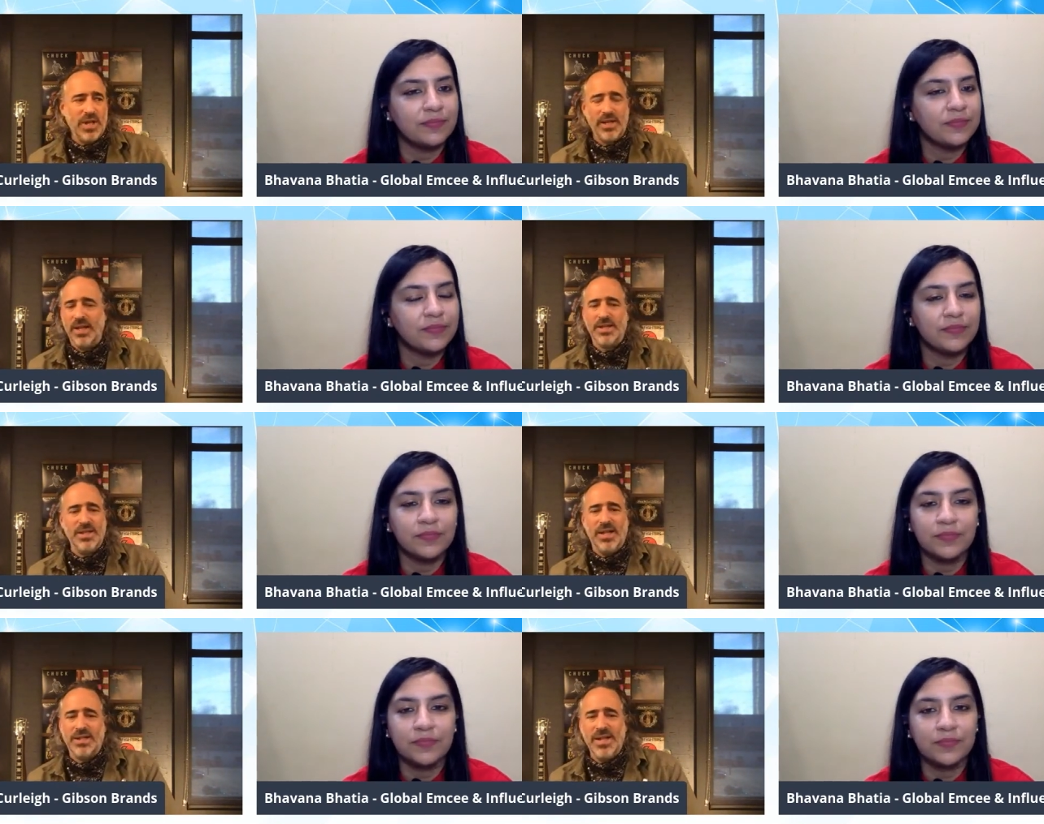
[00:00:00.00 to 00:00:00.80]
Speaker 1: Like it's
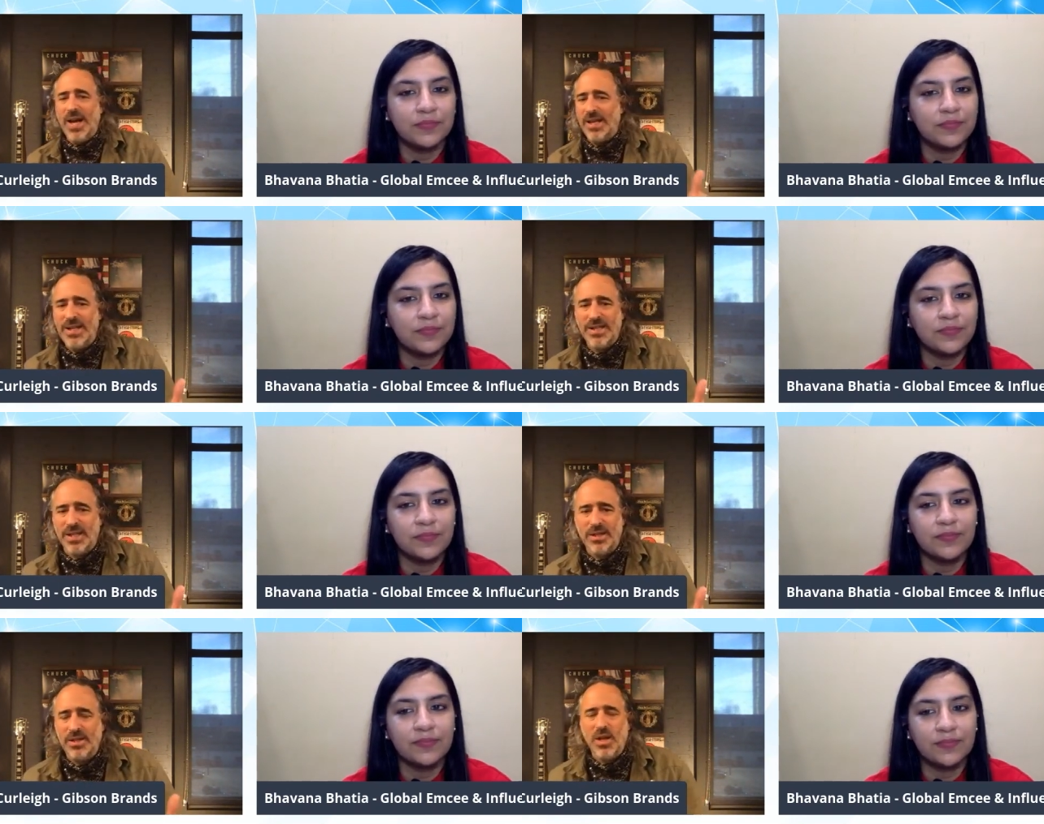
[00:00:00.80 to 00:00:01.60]
it's not
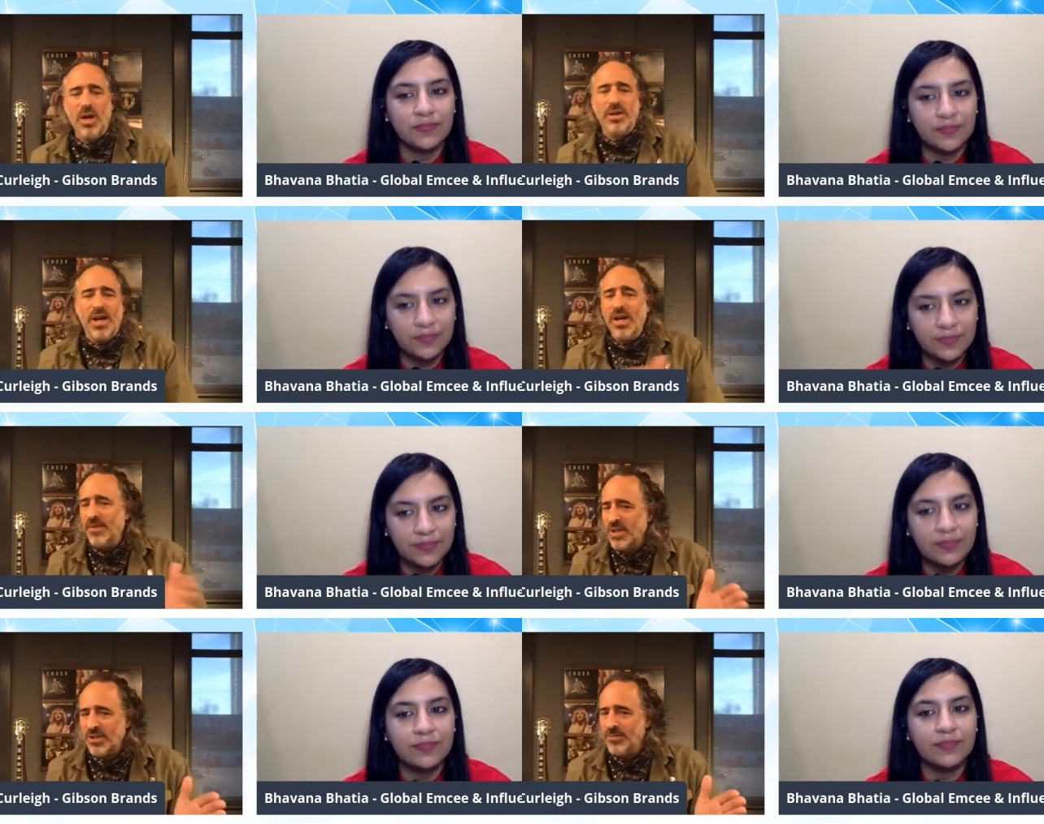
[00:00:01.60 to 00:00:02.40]
easy. No, none of us